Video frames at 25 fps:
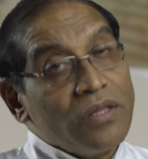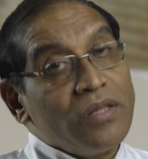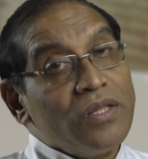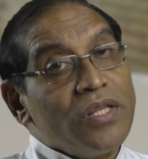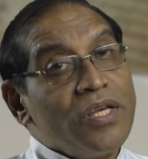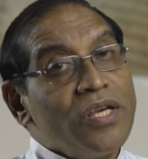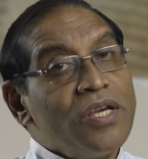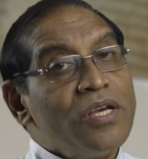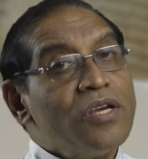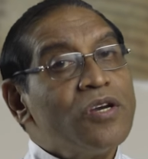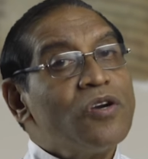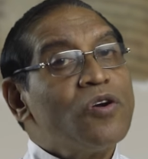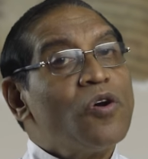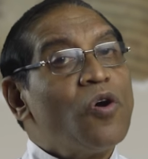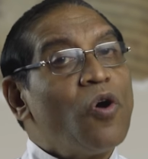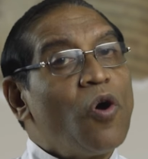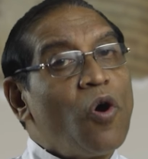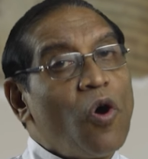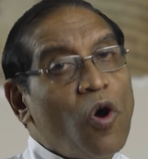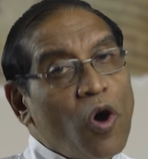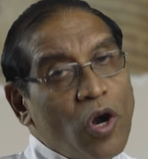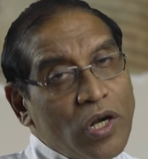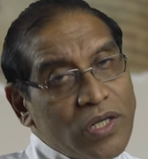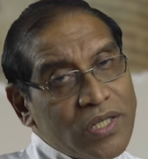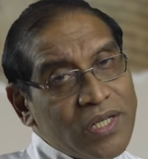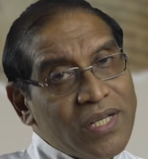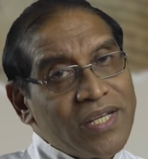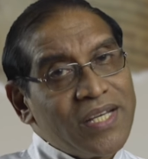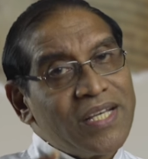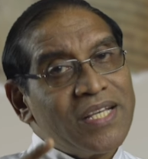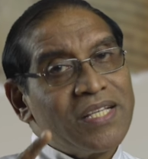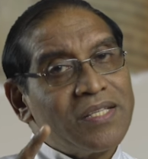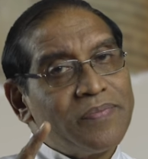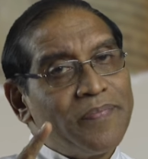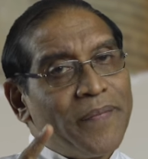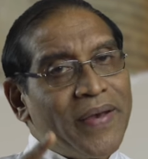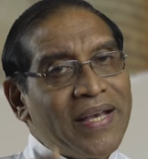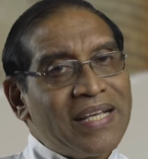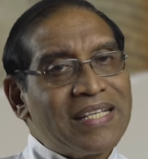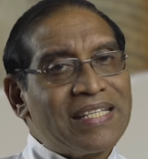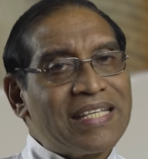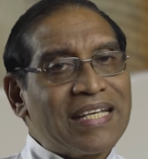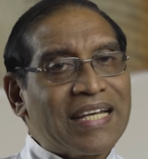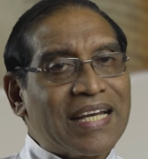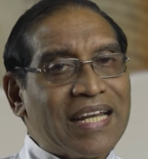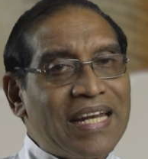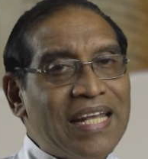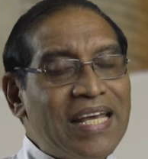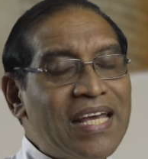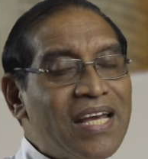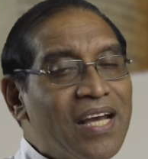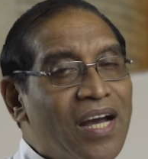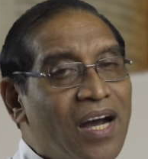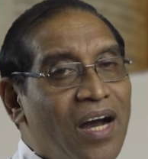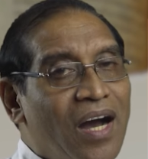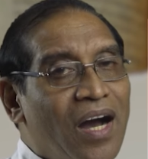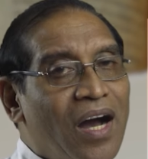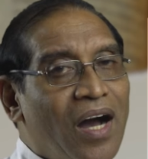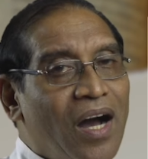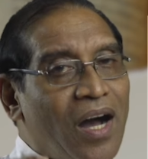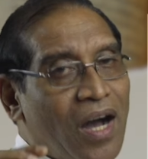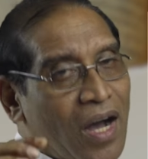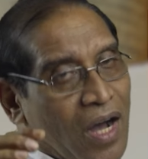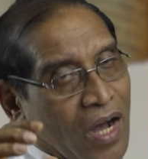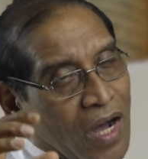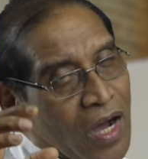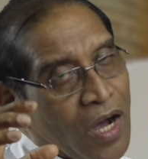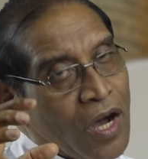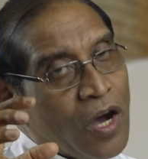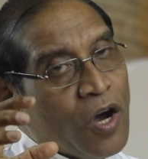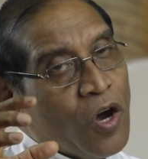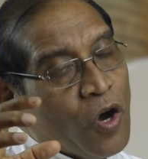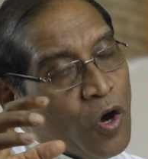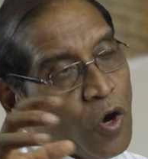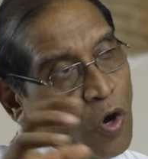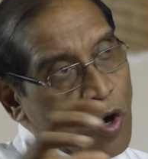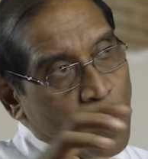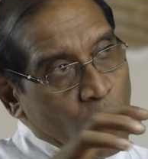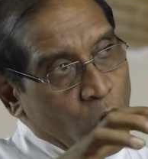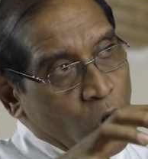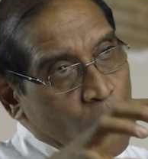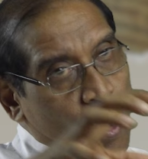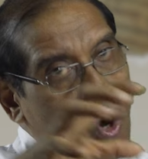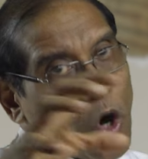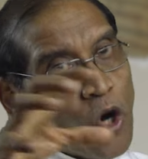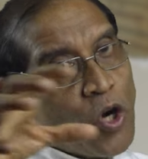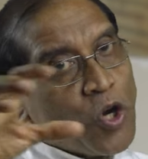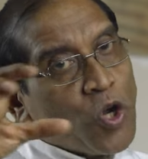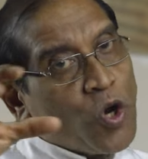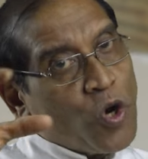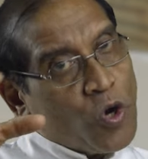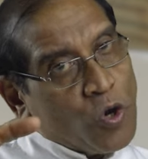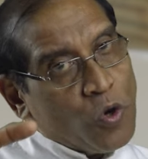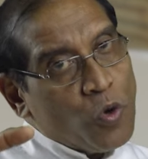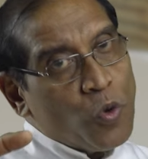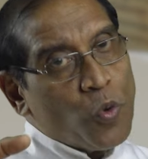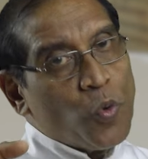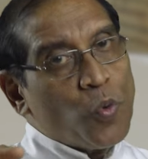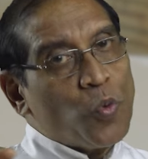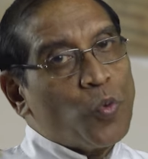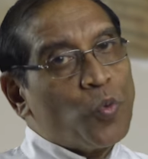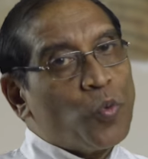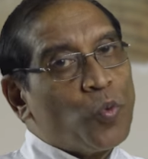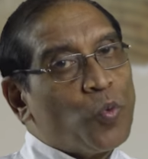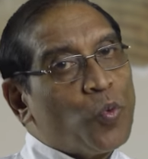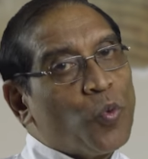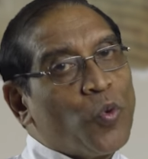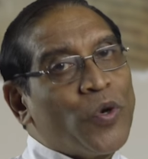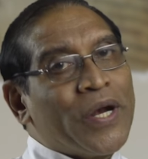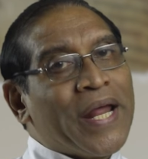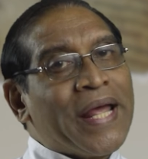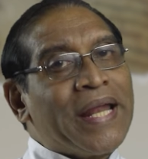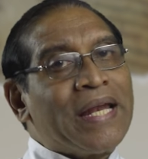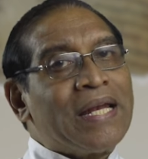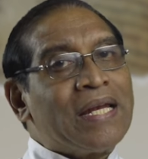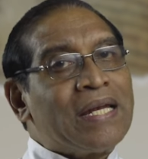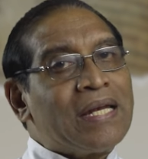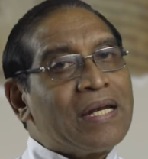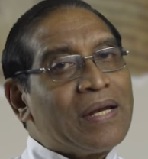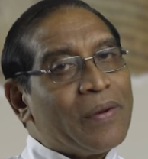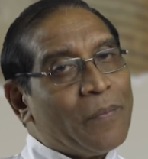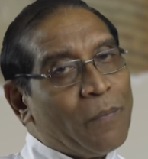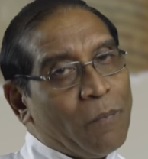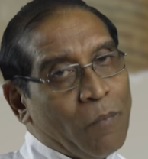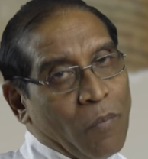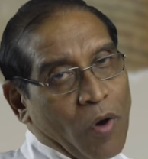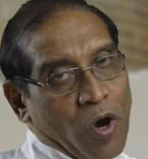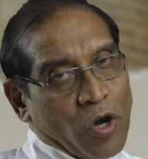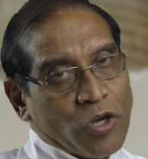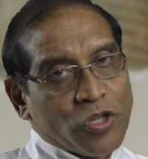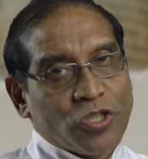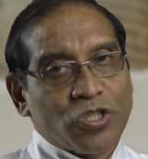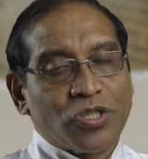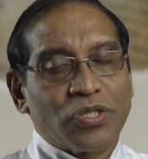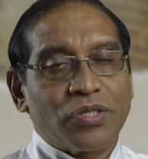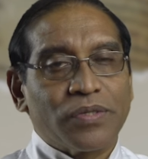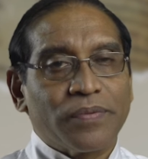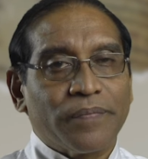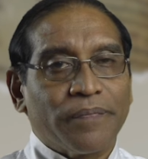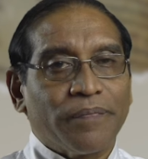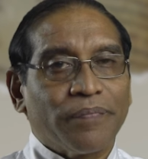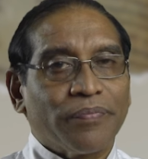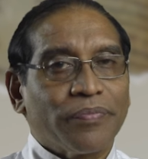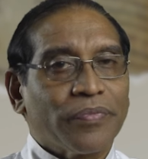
The altar is basically a hollow wooden box,